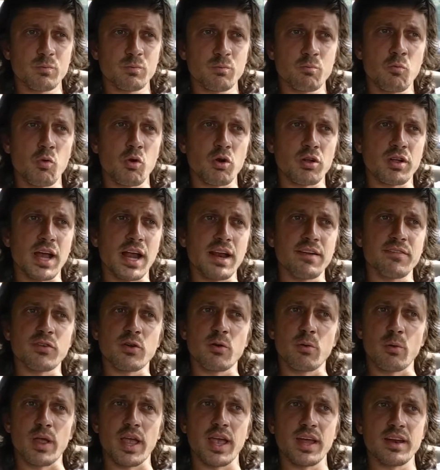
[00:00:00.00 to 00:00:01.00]
more kind of
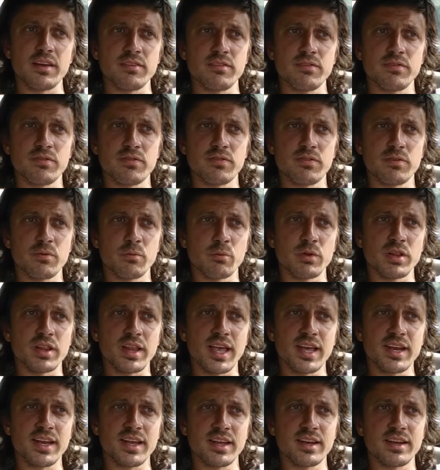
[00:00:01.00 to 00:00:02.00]
creative
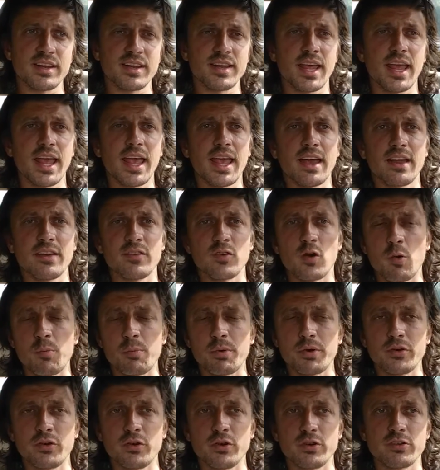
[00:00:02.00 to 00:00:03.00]
related and
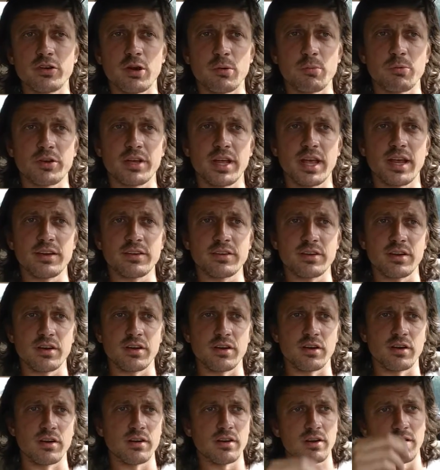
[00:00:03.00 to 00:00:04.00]
open to
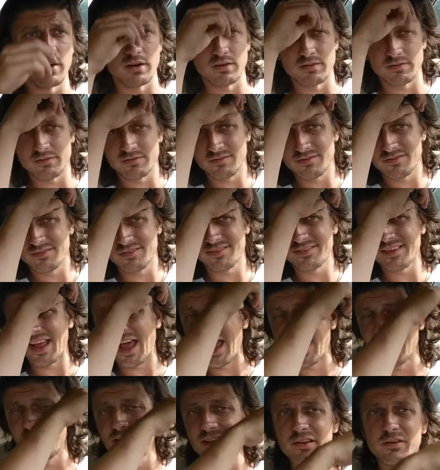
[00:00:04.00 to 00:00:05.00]
interpretation or
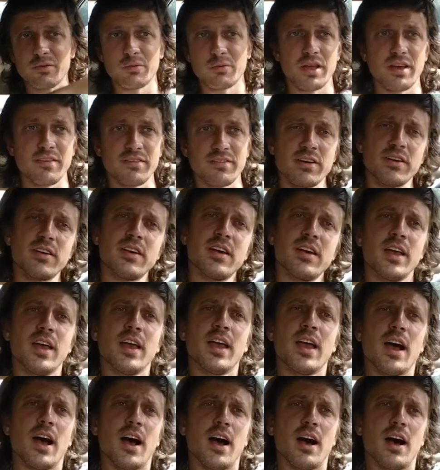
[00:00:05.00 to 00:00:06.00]
style or whatever,
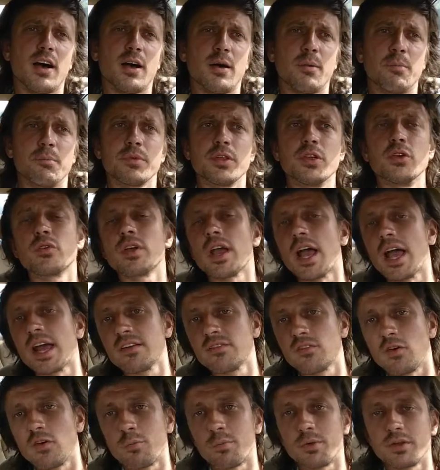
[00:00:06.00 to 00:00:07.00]
you
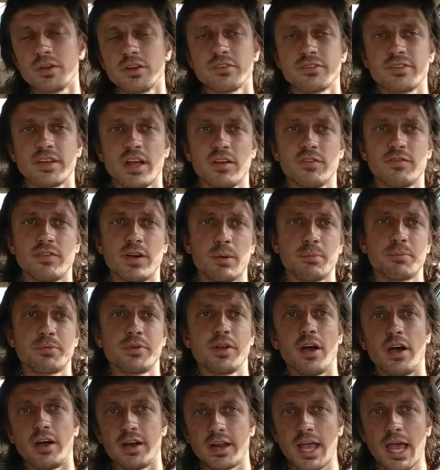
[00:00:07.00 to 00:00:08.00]
kind of open yourself up
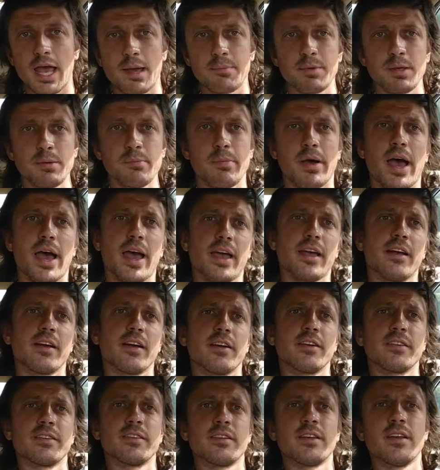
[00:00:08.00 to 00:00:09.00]
to unhappy
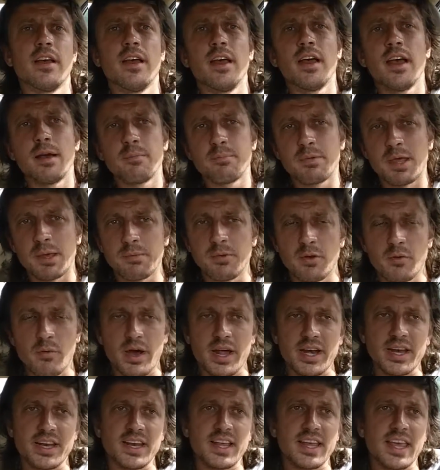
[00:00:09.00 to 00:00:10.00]
buyers, people
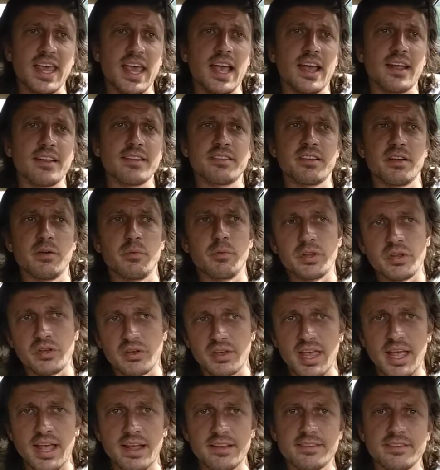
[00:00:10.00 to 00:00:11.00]
wanting to cancel. When
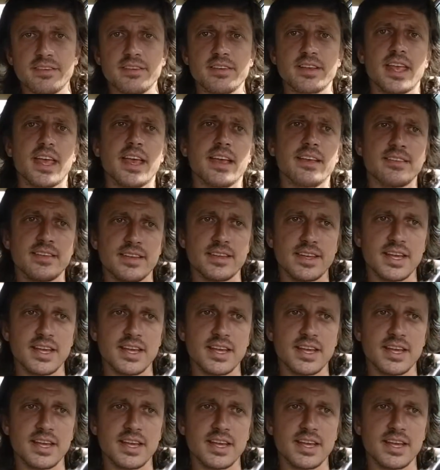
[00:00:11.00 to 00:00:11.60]
you cancel gigs,